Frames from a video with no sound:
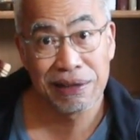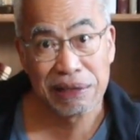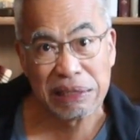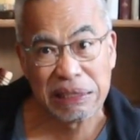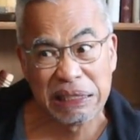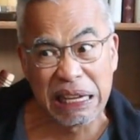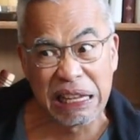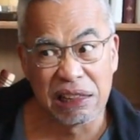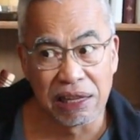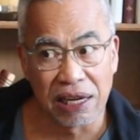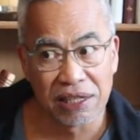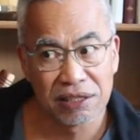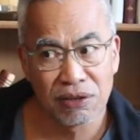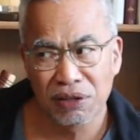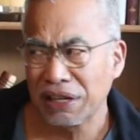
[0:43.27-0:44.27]

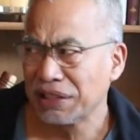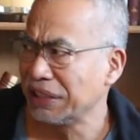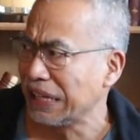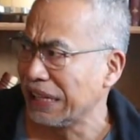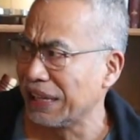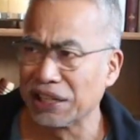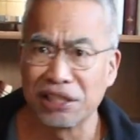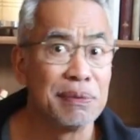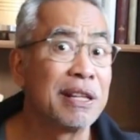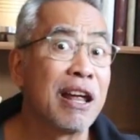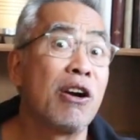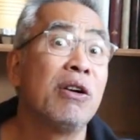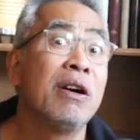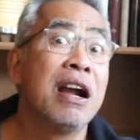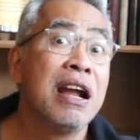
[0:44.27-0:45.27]
seedlings, not seedlings, but
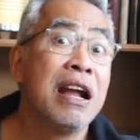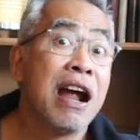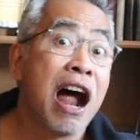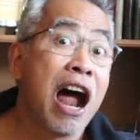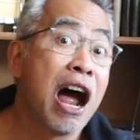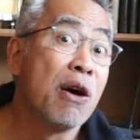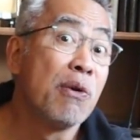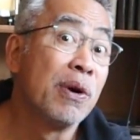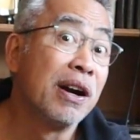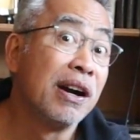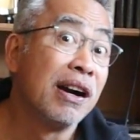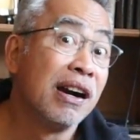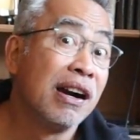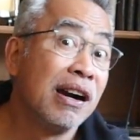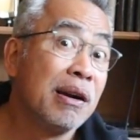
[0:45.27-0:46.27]

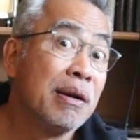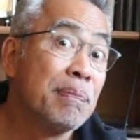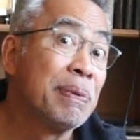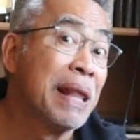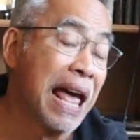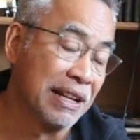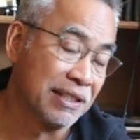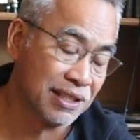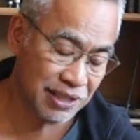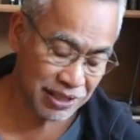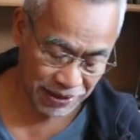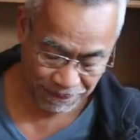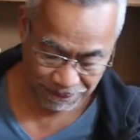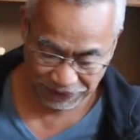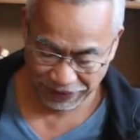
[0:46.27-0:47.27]
our
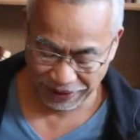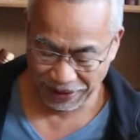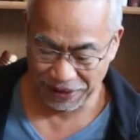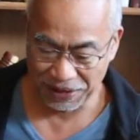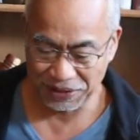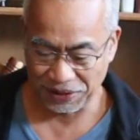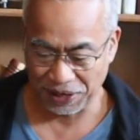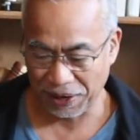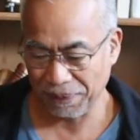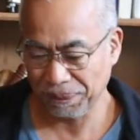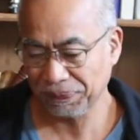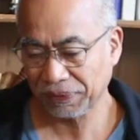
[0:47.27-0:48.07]
plants this year.